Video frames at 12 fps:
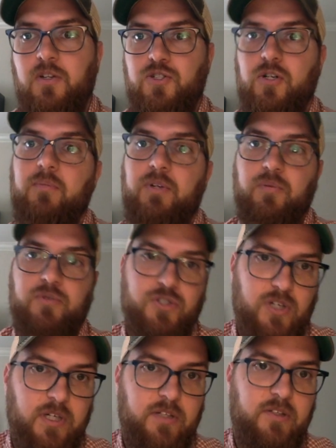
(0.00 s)
Germany was
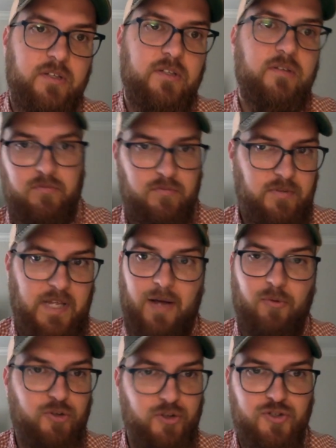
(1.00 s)
trying to
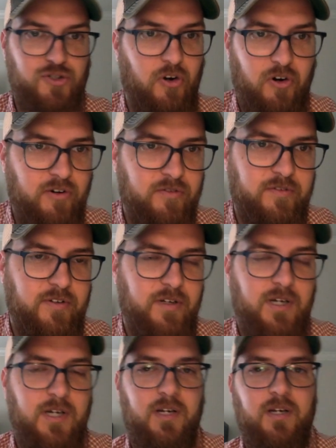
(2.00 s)
counter-starve
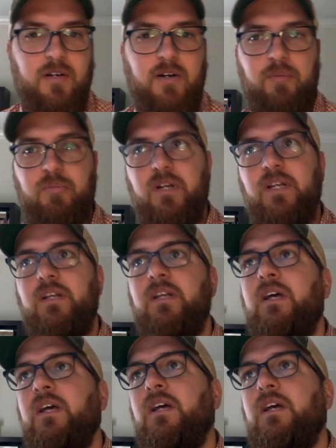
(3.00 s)
Great Britain.